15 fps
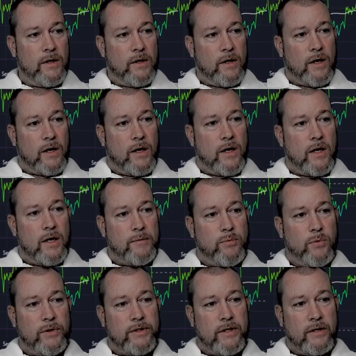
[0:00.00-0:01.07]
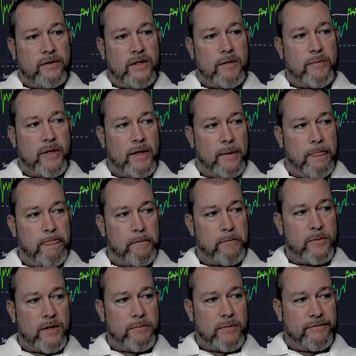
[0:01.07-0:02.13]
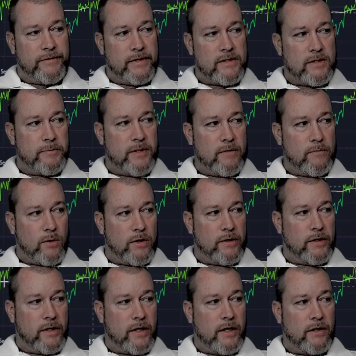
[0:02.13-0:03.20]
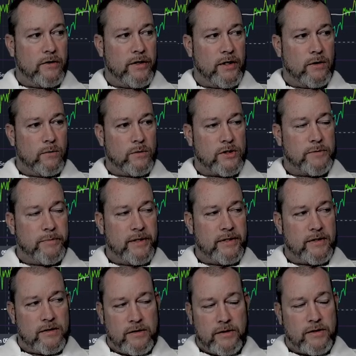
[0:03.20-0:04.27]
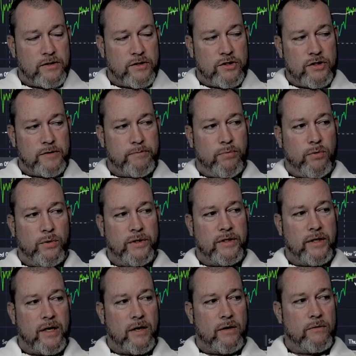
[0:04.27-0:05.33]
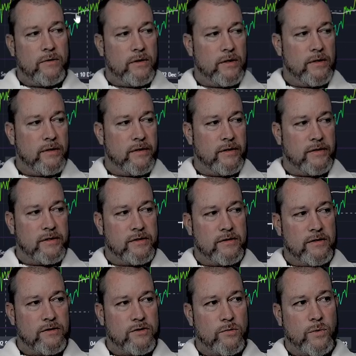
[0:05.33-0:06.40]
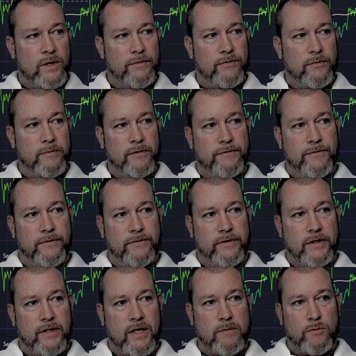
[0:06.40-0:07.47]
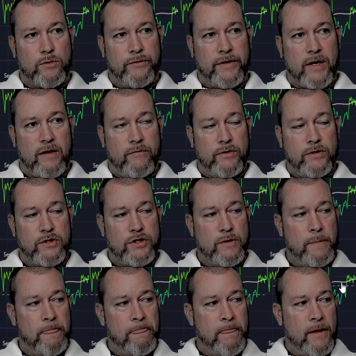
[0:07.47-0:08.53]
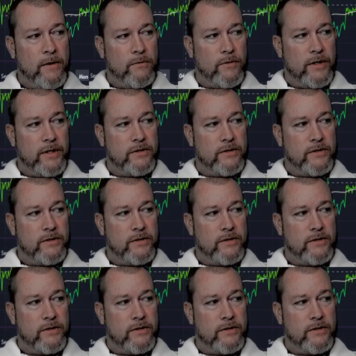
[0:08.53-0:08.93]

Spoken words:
I pointed out that my fancy PMAR indicator here, which basically is just pointing out the distance away from the 50-day moving average, right?